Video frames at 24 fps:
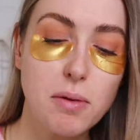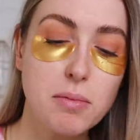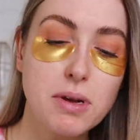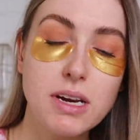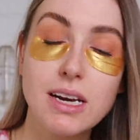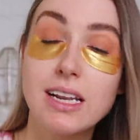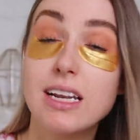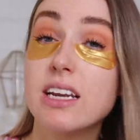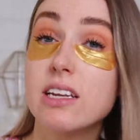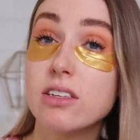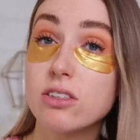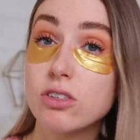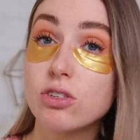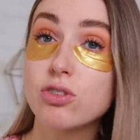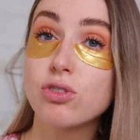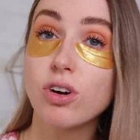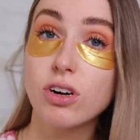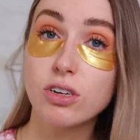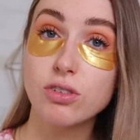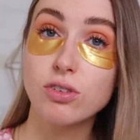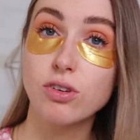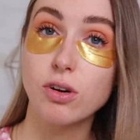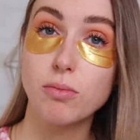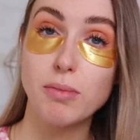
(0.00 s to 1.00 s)
I mean, it is a
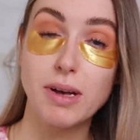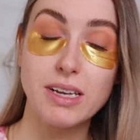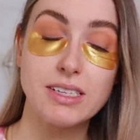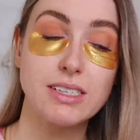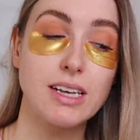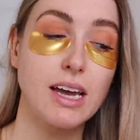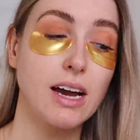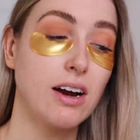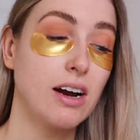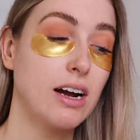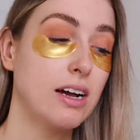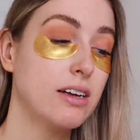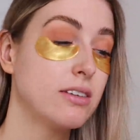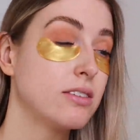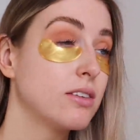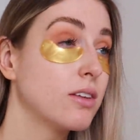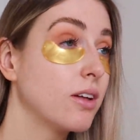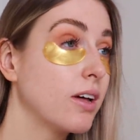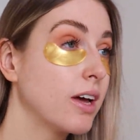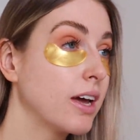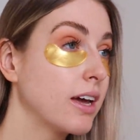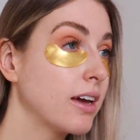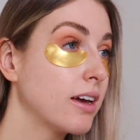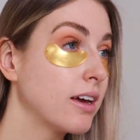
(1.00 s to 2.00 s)
drugstore mascara,
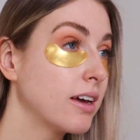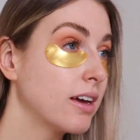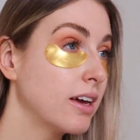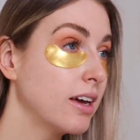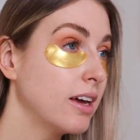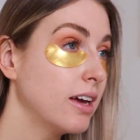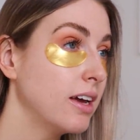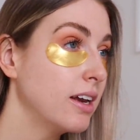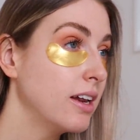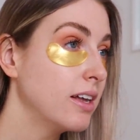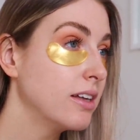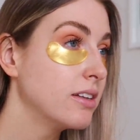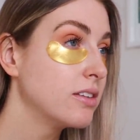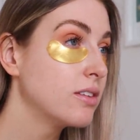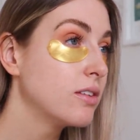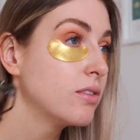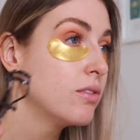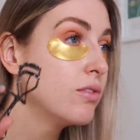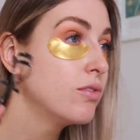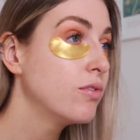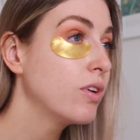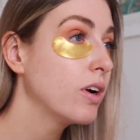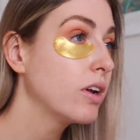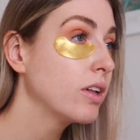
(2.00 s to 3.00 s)
so like it is
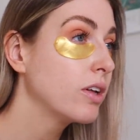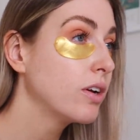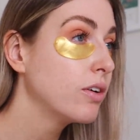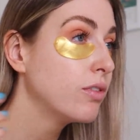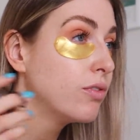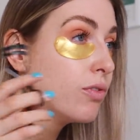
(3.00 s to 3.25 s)
fairly